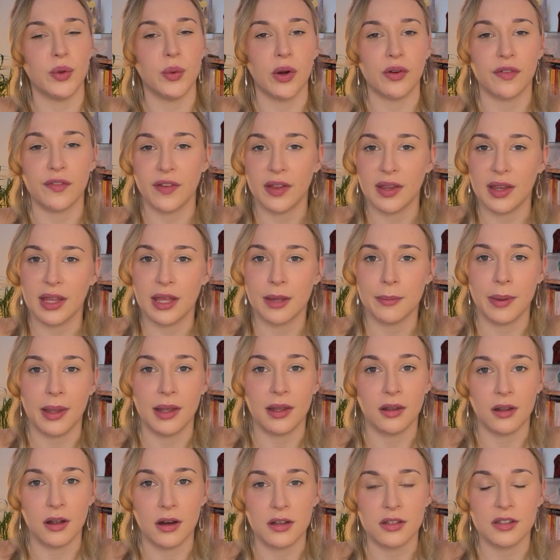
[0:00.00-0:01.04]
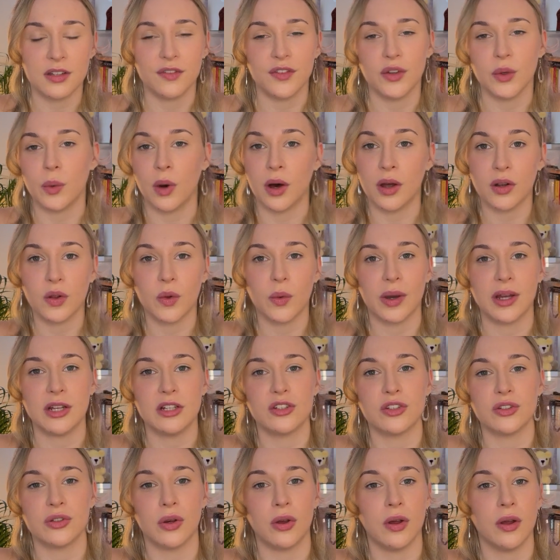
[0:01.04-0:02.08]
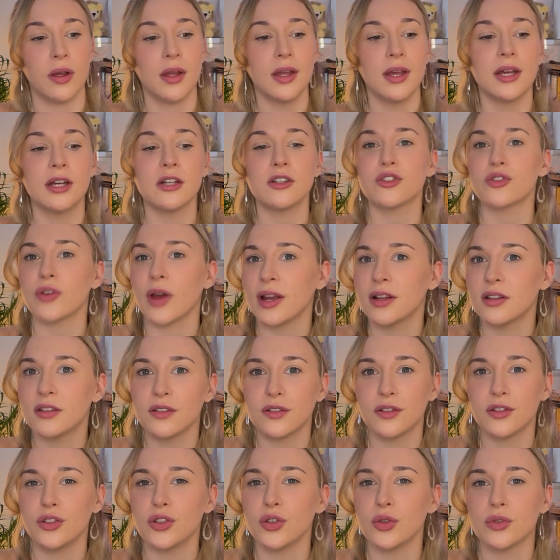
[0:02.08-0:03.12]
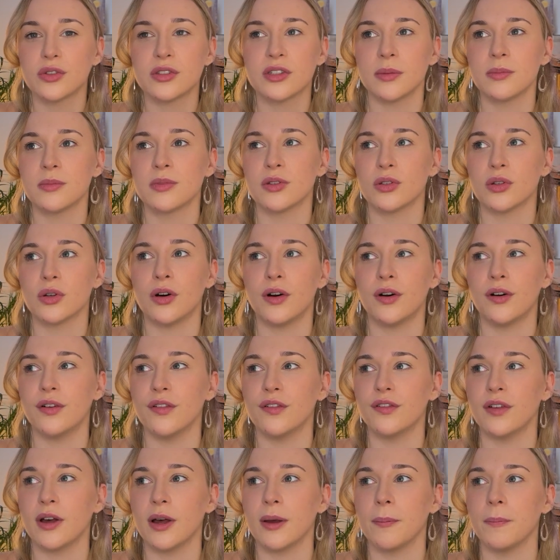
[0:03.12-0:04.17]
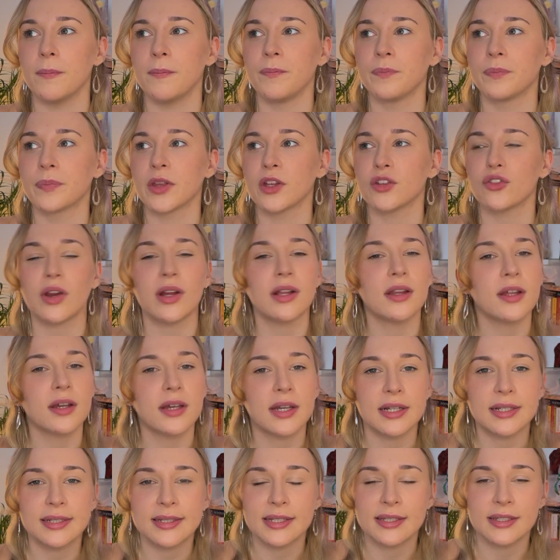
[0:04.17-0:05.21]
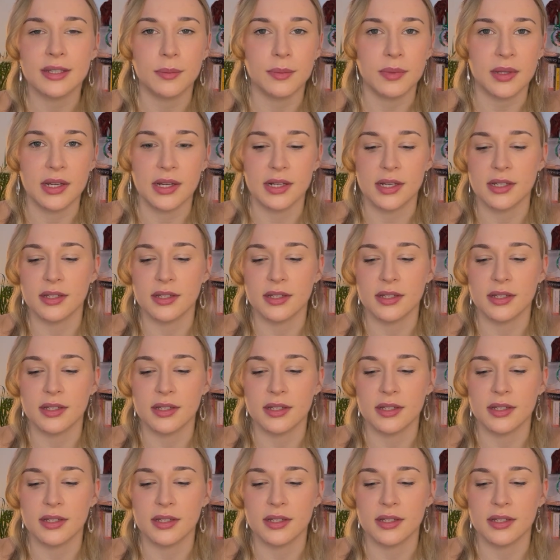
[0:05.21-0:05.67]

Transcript: you are feeling a bit lost, if you aren't quite sure, try to do some sort of, try look into something.